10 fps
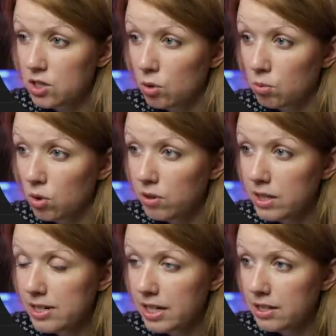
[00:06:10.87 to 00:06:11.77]
need to roll
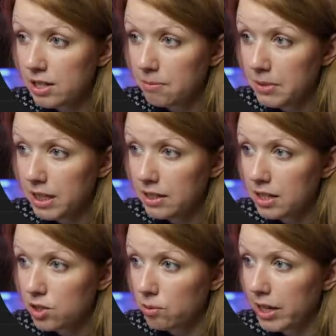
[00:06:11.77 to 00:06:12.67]
this in to meet
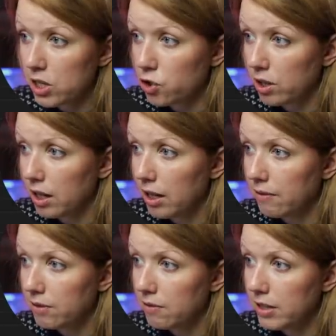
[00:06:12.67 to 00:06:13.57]
the duration
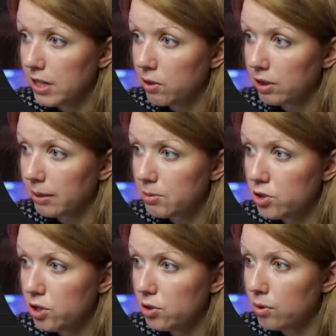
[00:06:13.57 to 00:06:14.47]
of the video clip
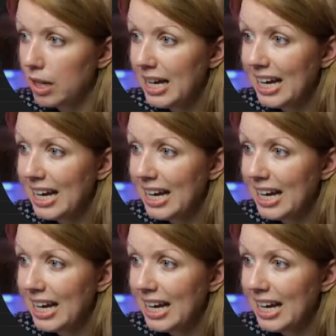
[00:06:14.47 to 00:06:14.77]
too,